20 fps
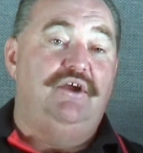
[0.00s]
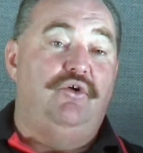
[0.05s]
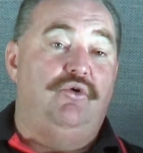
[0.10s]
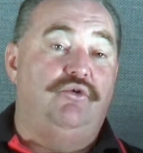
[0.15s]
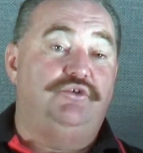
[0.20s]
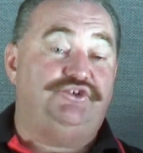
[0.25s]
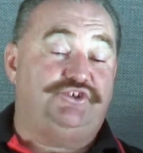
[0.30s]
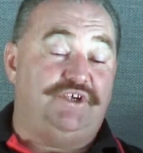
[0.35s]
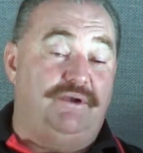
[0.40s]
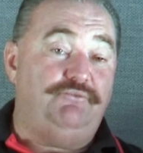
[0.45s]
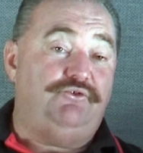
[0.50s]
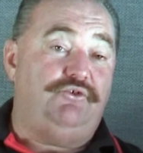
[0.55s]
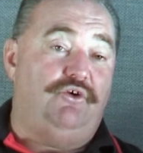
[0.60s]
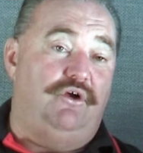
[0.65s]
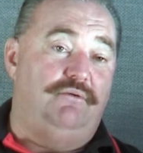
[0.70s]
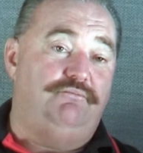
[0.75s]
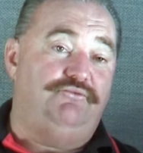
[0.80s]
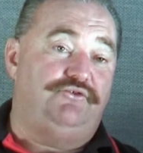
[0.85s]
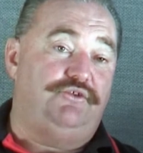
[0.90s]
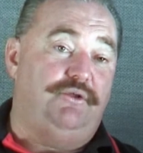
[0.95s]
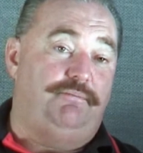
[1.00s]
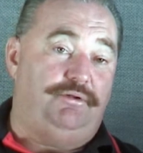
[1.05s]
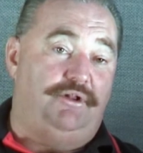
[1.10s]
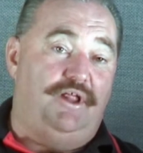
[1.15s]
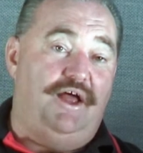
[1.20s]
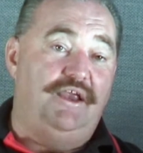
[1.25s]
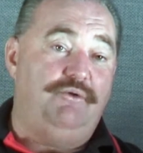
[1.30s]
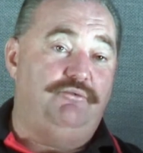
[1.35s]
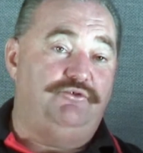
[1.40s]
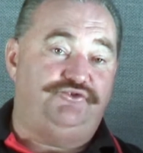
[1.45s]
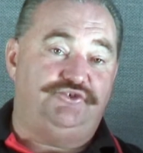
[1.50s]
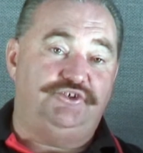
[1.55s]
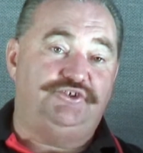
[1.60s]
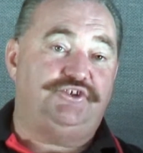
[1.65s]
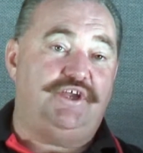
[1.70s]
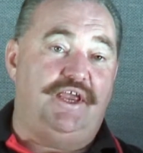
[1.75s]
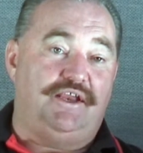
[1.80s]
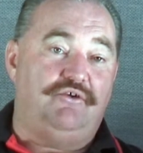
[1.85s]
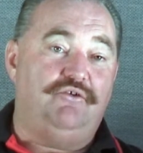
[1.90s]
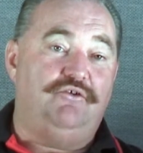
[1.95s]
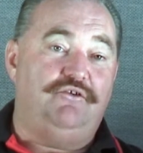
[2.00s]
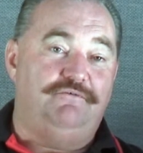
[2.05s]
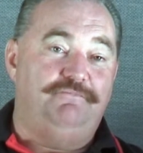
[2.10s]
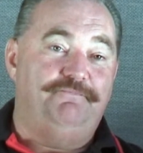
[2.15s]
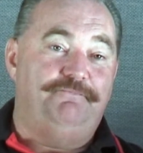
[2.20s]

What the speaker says: Or sometimes the play was just that good.